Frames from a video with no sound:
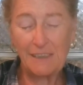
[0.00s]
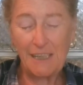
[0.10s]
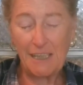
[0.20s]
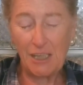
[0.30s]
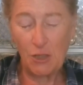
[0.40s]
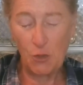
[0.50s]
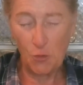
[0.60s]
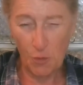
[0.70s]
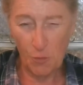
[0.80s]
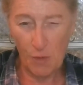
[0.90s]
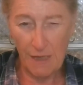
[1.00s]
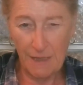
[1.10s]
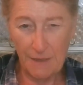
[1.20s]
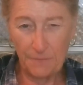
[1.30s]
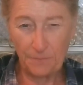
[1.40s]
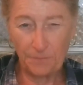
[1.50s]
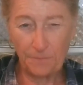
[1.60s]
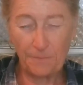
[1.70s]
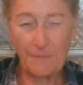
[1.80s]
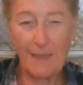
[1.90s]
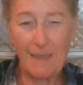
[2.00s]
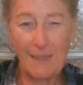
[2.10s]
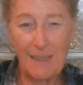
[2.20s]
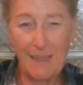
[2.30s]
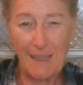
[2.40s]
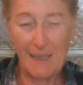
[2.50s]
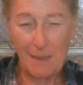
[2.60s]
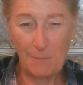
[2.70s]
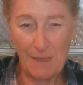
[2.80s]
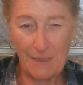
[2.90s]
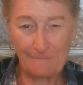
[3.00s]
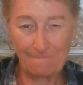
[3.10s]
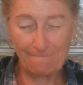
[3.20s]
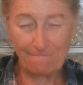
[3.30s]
and in your way. Amen.